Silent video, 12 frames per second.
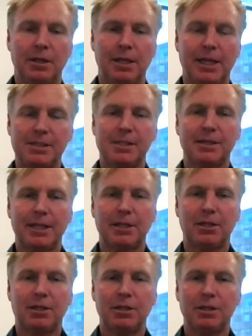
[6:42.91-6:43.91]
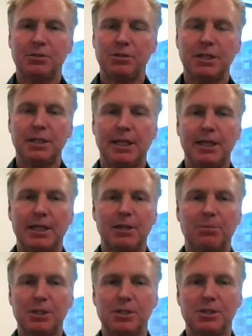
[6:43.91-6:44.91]
That's not that hard, and you see a lot of
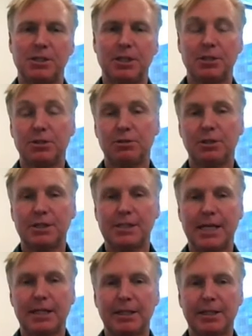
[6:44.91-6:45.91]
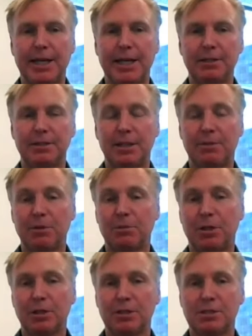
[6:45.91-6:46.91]
companies that are doing exactly that. The
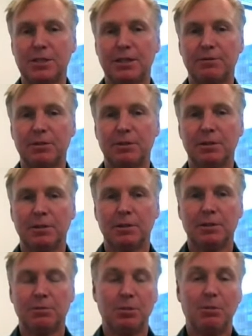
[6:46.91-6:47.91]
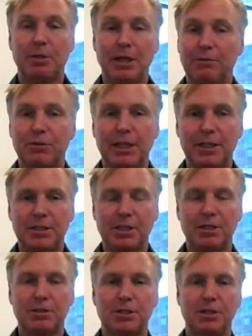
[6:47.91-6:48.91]
market's never been better for data
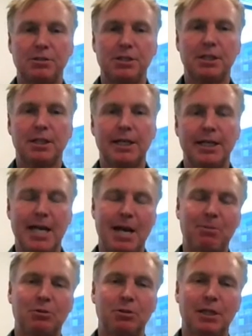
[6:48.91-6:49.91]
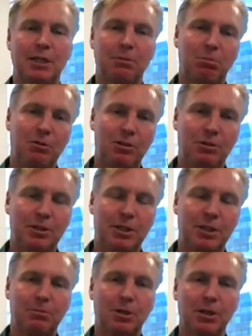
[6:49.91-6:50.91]
centers, and you see a lot of capital kind of flowing
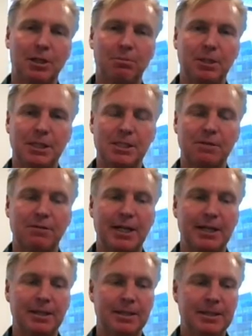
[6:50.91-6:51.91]
into the market because of that.